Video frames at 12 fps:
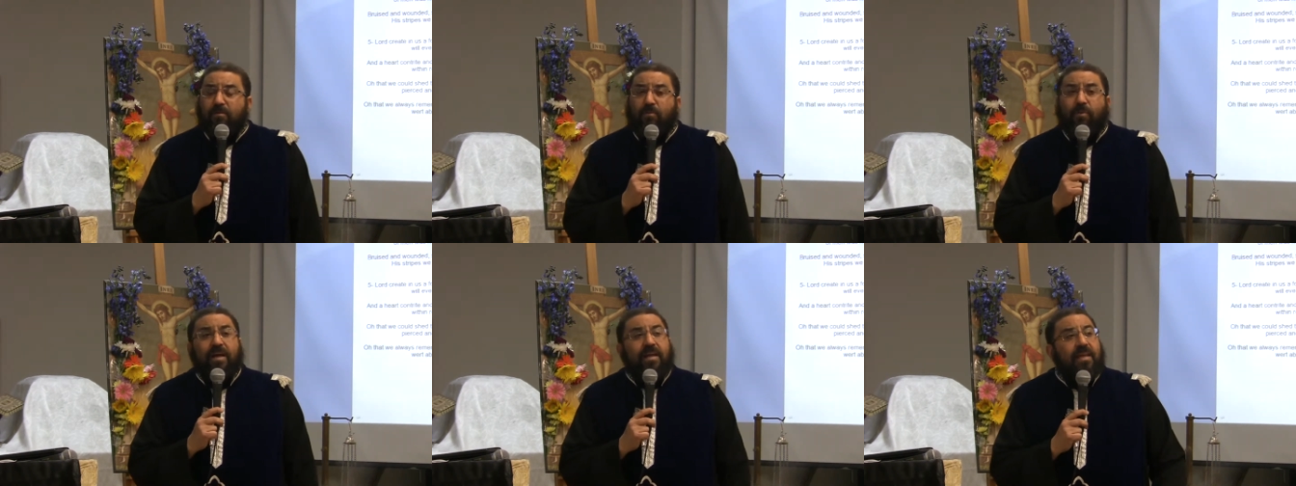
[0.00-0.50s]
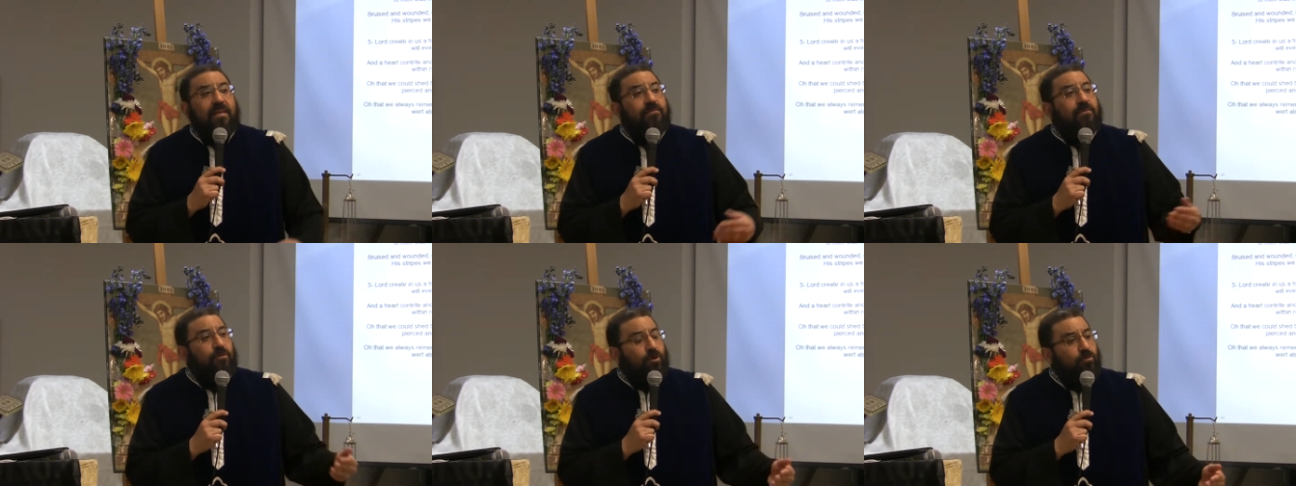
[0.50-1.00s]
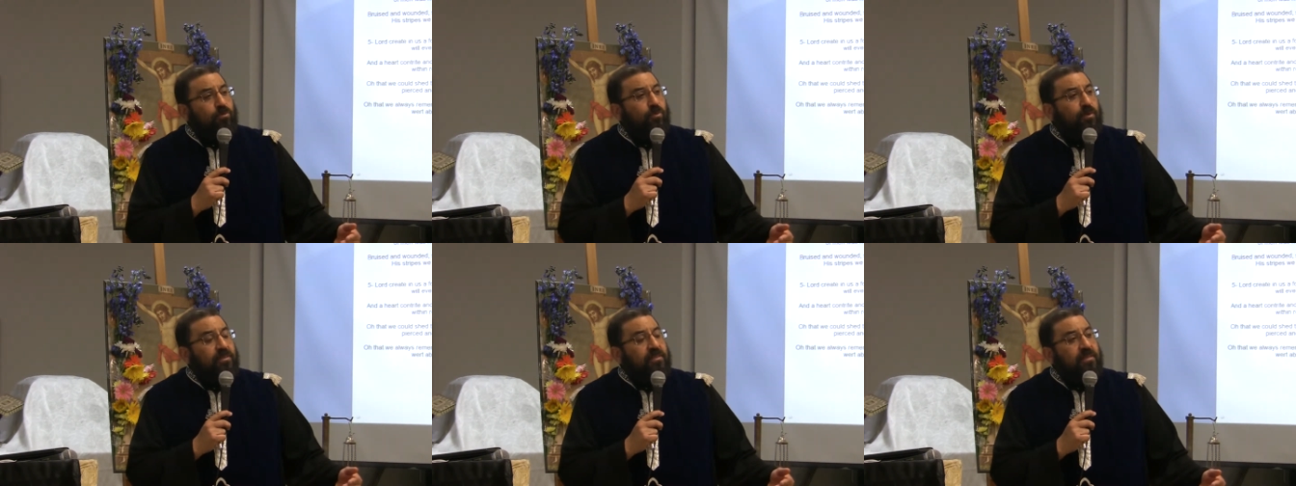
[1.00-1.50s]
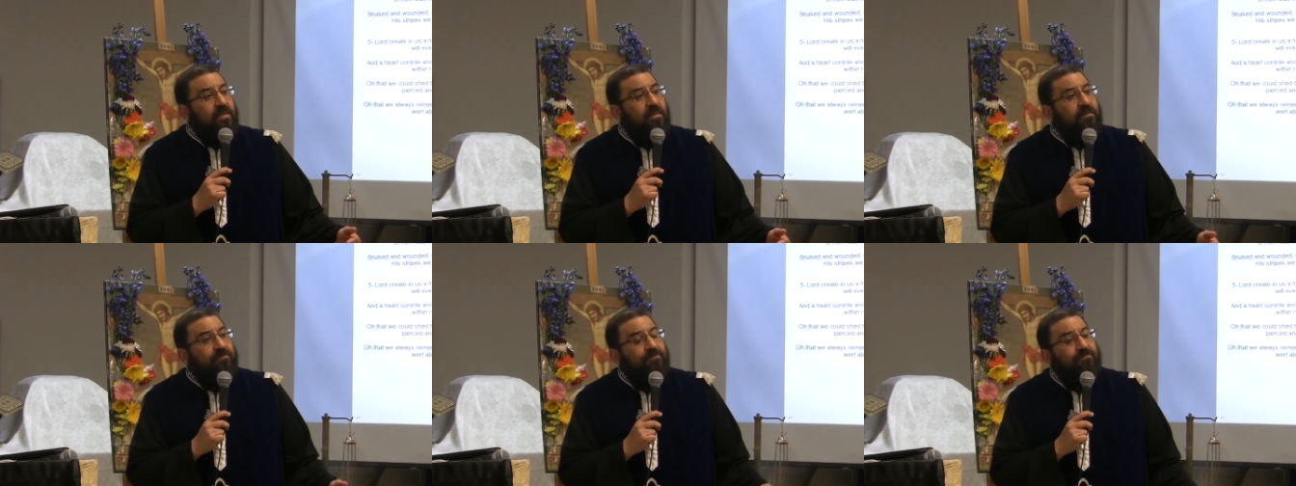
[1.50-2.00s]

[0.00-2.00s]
Why later on we'll see